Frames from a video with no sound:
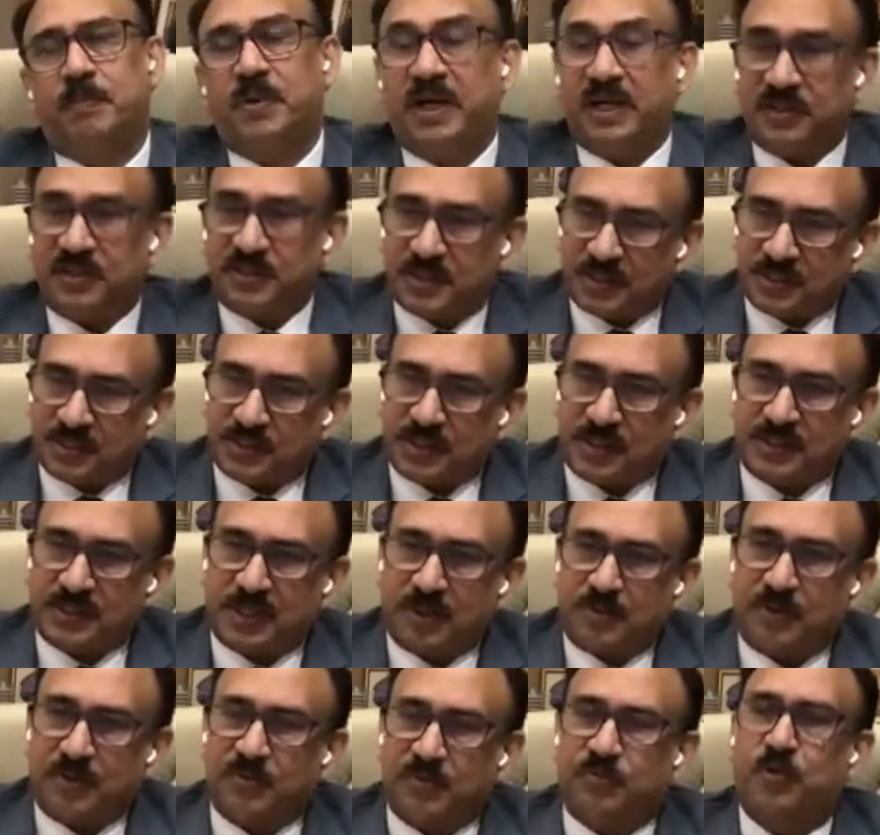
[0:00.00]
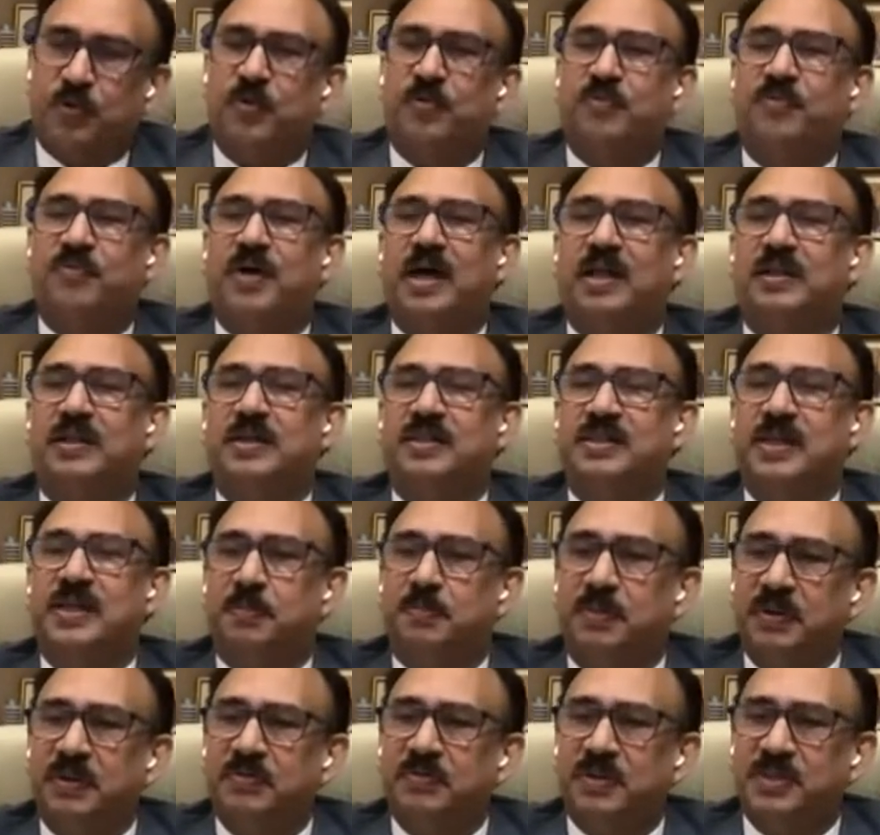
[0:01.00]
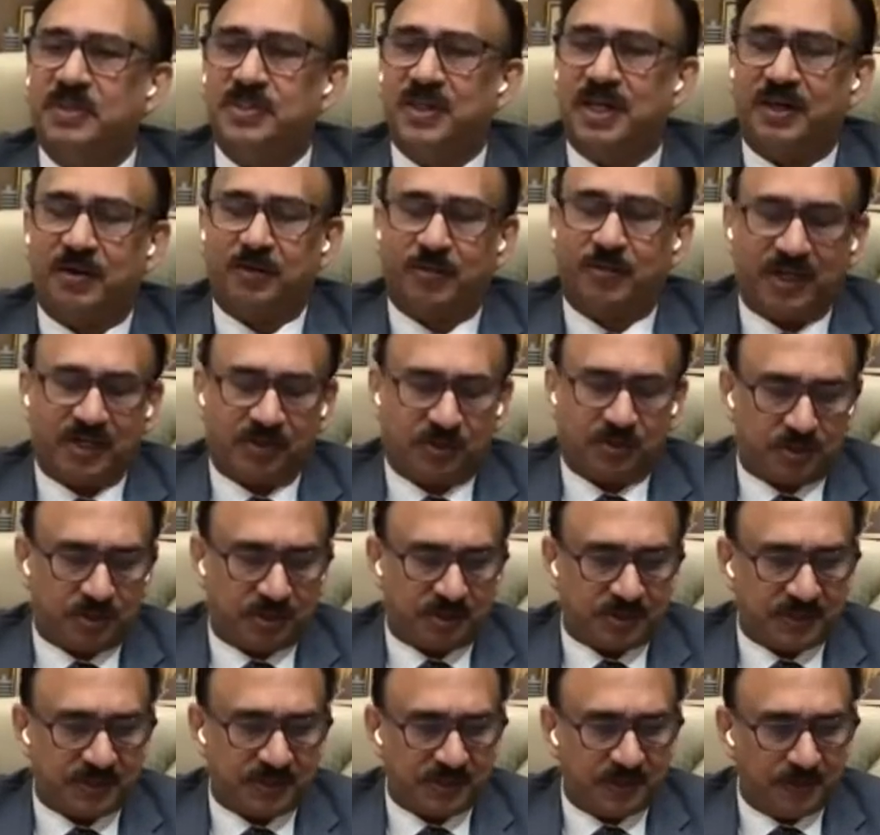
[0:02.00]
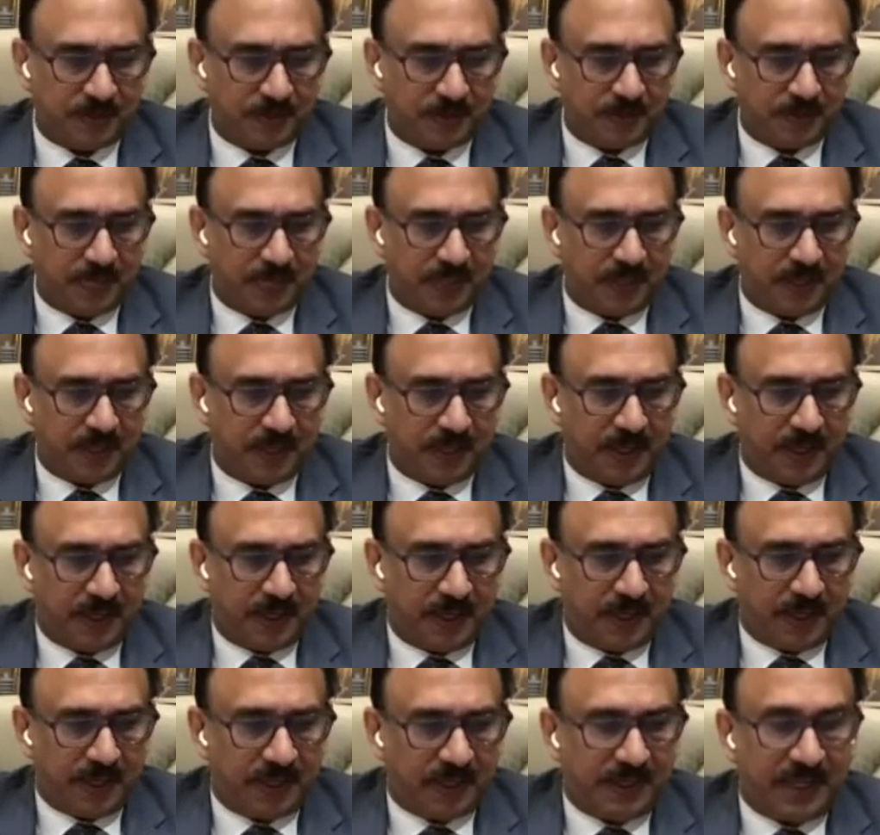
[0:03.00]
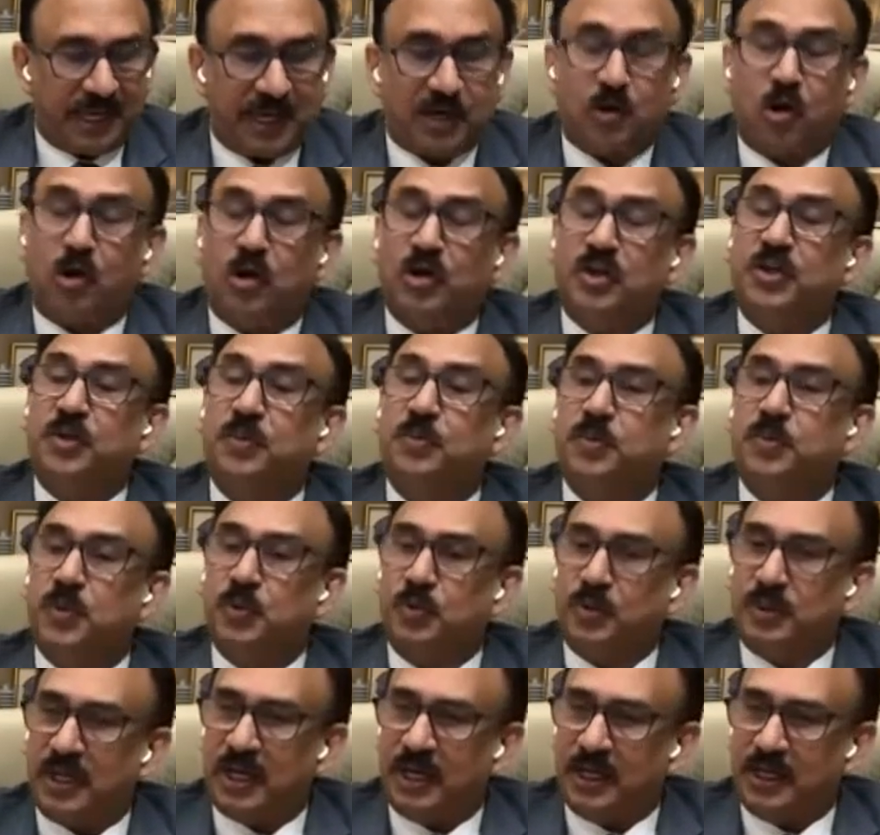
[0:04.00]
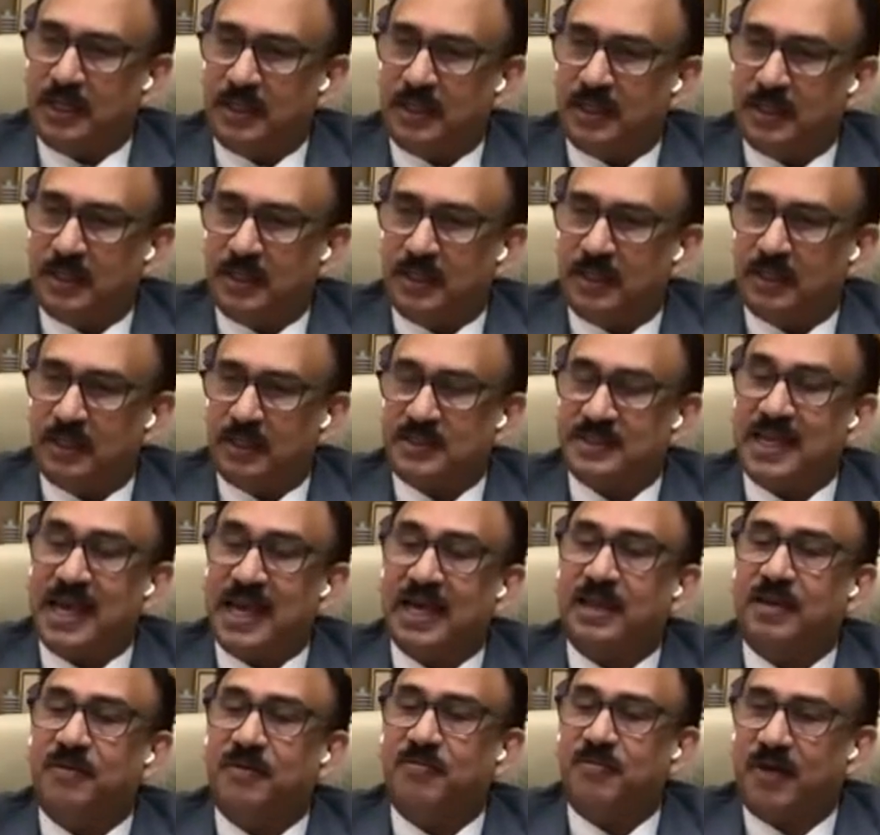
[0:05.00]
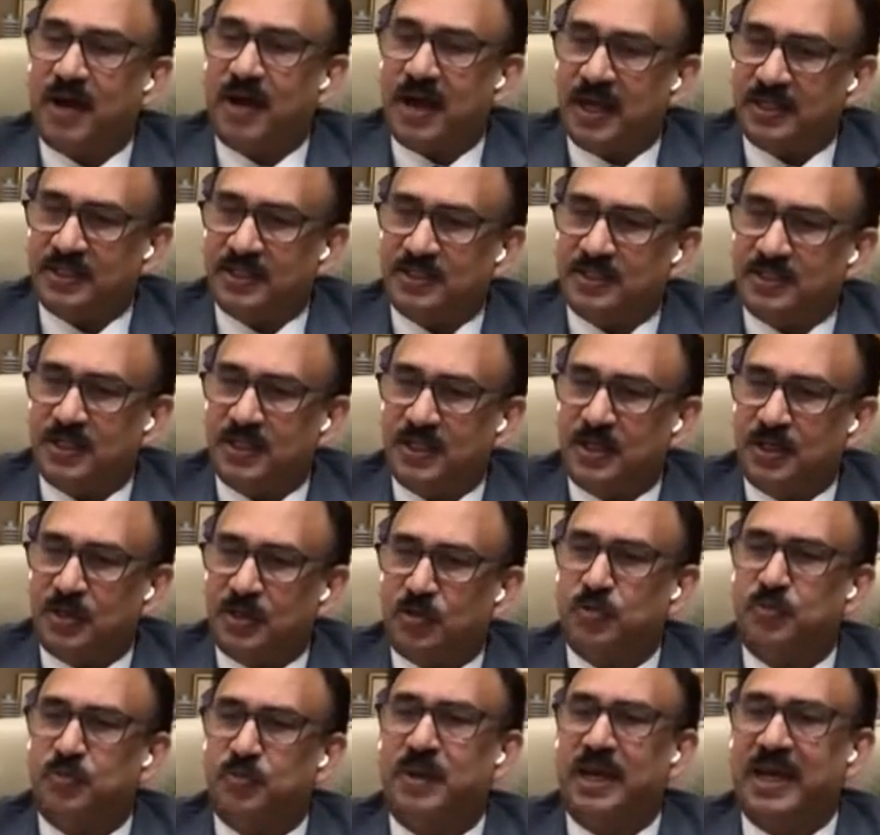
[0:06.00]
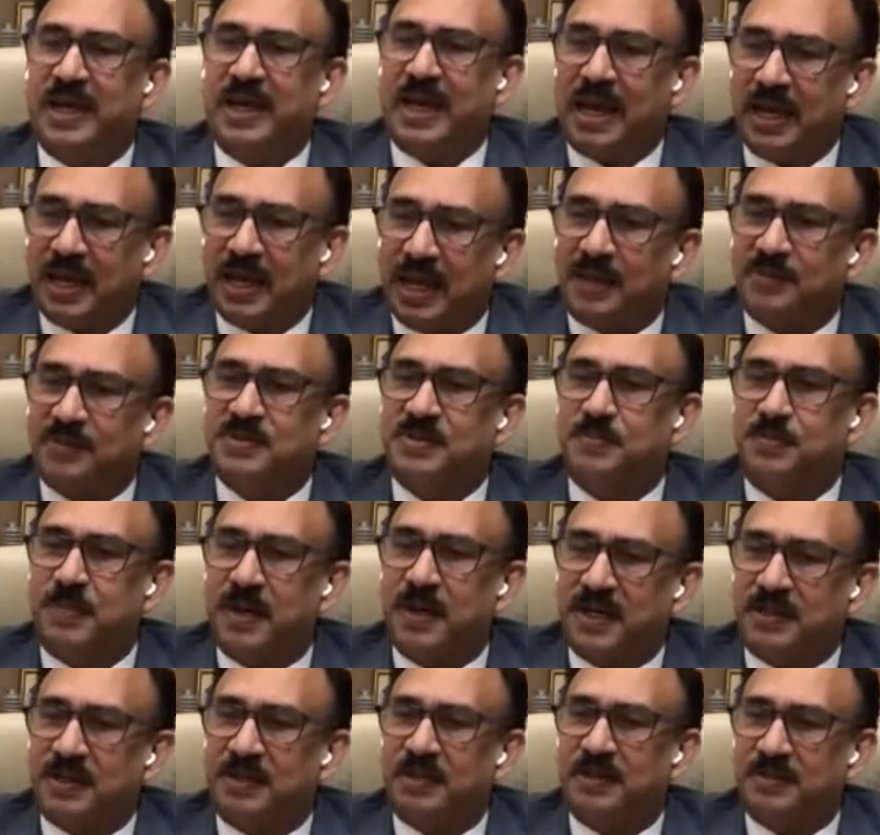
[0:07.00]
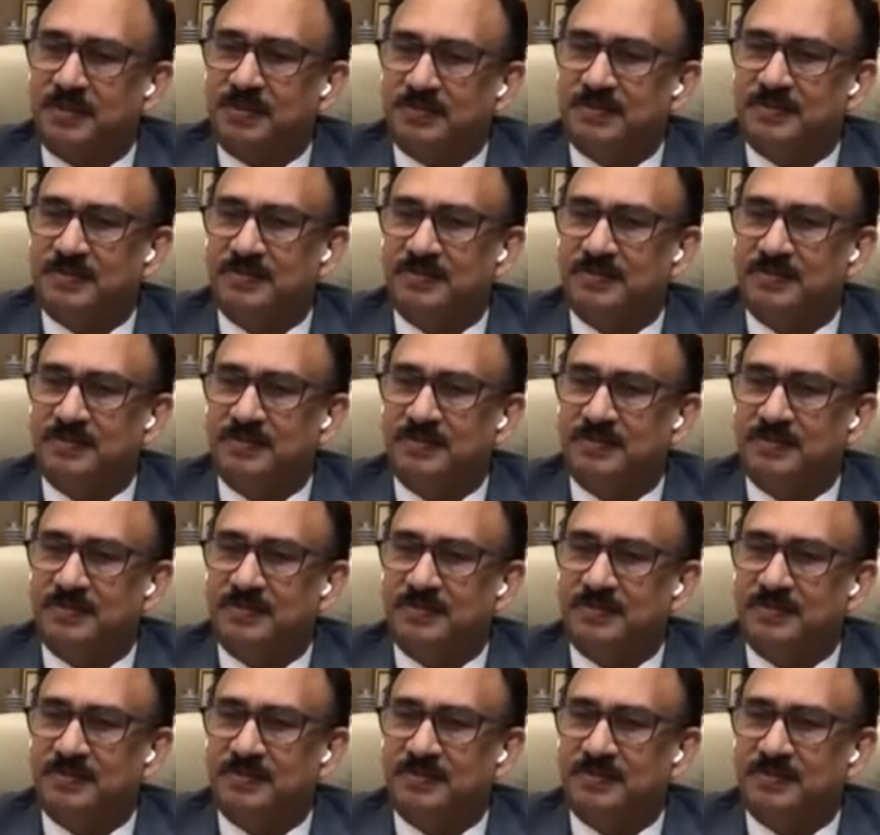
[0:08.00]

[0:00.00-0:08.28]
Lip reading: predecessors, our forefathers, our previous generations, they contributed, sacrificed to make our lives better.